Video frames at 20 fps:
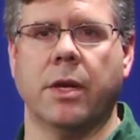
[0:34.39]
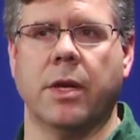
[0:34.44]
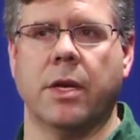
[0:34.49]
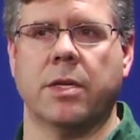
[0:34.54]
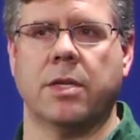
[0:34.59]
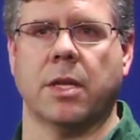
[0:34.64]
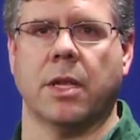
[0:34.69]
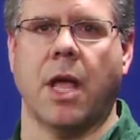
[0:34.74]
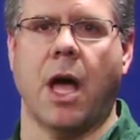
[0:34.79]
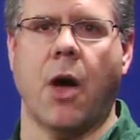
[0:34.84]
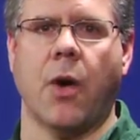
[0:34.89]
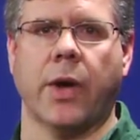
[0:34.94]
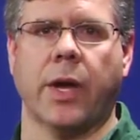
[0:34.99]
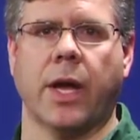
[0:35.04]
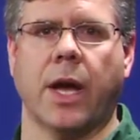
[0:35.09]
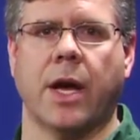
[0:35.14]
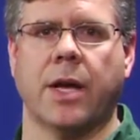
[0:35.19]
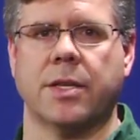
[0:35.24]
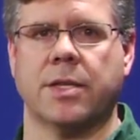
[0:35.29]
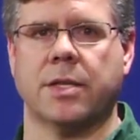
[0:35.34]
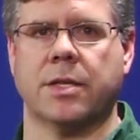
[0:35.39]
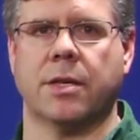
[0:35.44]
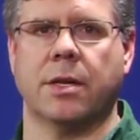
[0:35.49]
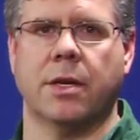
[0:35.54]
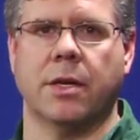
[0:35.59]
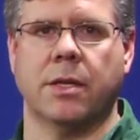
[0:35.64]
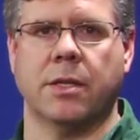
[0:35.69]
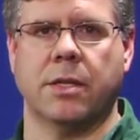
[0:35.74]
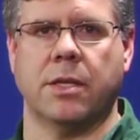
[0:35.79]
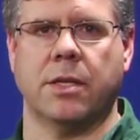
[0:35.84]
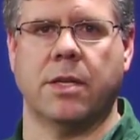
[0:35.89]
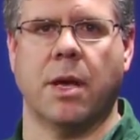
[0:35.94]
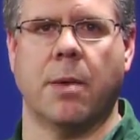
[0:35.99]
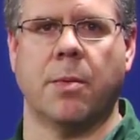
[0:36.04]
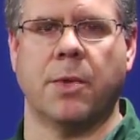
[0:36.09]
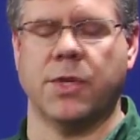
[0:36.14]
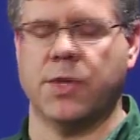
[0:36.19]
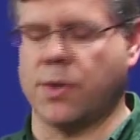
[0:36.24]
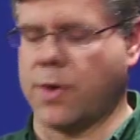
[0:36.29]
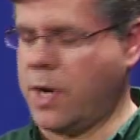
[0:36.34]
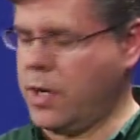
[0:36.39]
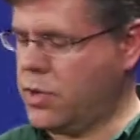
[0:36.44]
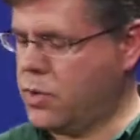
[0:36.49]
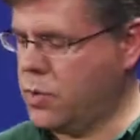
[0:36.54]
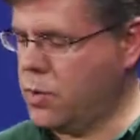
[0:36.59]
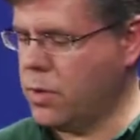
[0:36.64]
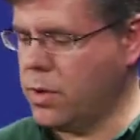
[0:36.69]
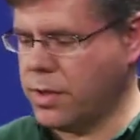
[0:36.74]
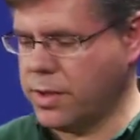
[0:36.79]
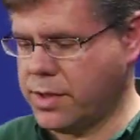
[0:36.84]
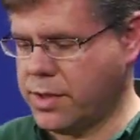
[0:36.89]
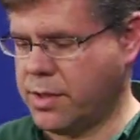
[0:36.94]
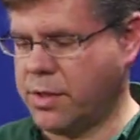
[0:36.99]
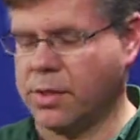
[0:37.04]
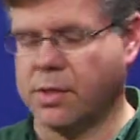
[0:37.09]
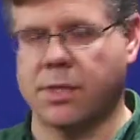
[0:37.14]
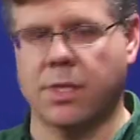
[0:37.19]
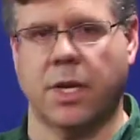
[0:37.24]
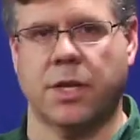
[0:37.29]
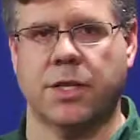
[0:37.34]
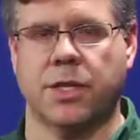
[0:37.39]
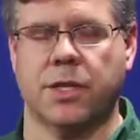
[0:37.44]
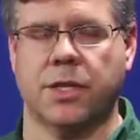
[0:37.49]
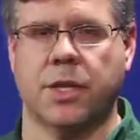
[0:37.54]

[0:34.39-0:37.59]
is allowing us to demonstrate tools such as